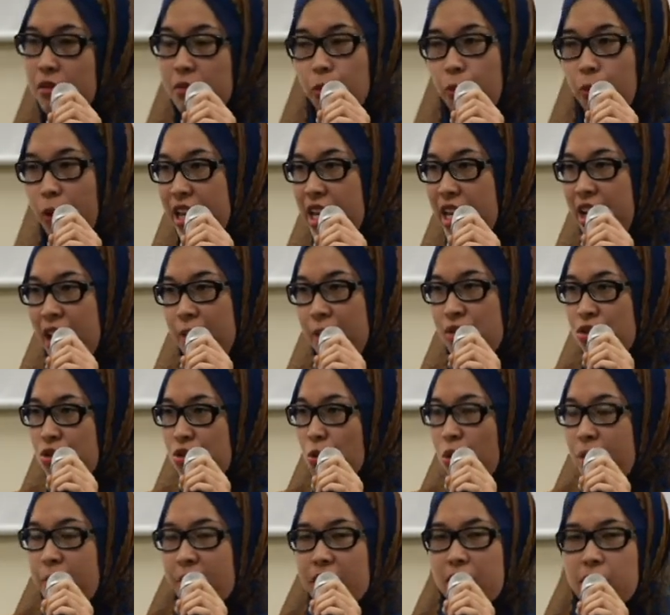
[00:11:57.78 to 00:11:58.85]
when it comes to
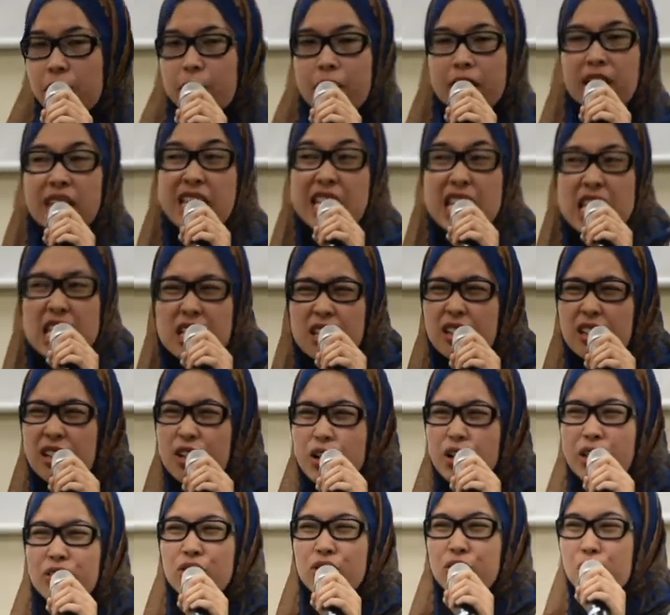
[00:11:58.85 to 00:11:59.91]
women, betina,
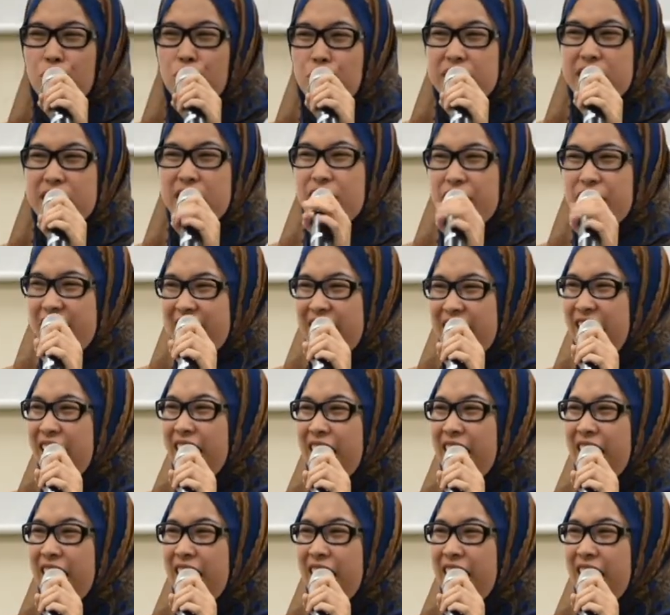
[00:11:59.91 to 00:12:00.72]
it's so degrading.